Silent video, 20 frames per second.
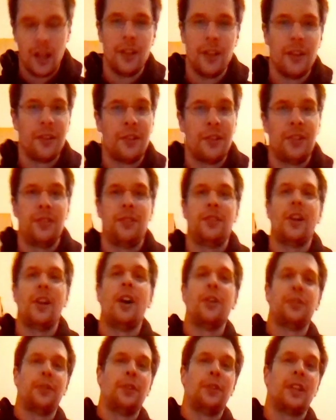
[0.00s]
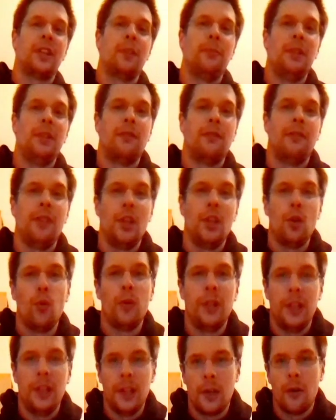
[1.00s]
This is also not going to be a review
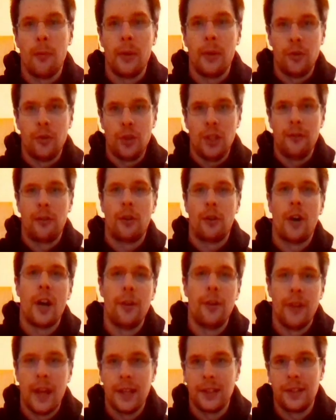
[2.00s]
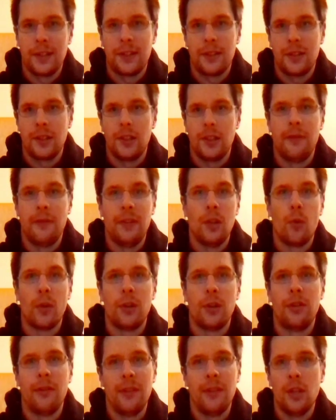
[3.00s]
video about a G400s. If you want
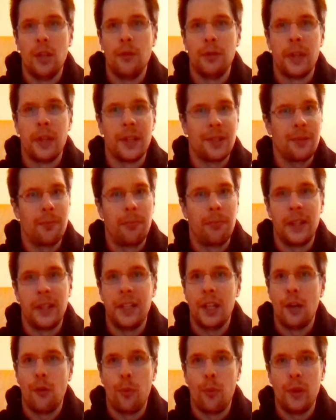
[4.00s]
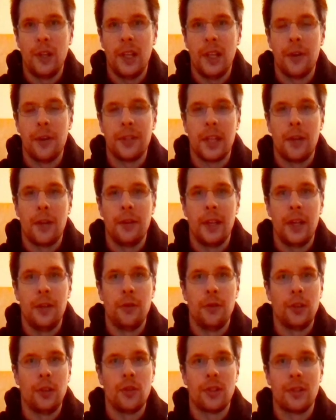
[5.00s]
a review, there's plenty of videos out there. You
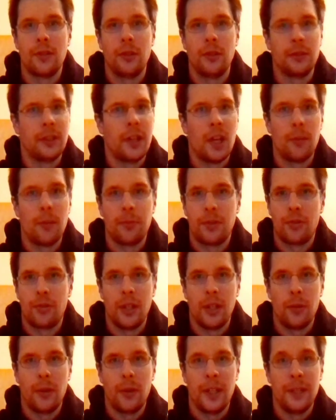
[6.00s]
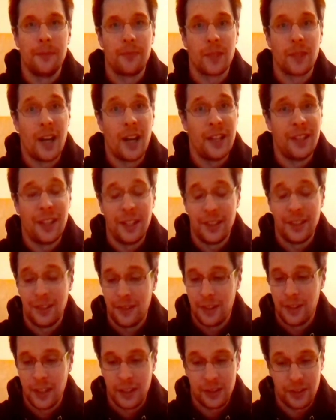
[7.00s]
can just look that up straight away. I did.
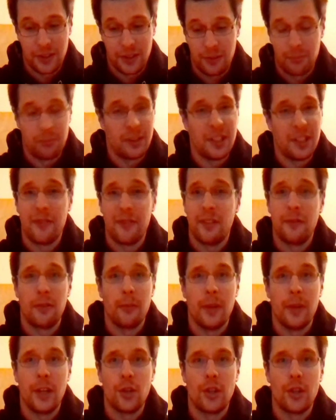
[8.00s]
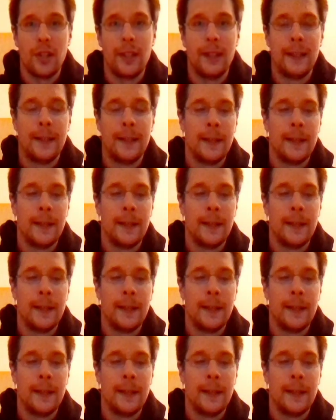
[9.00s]
There's plenty of information.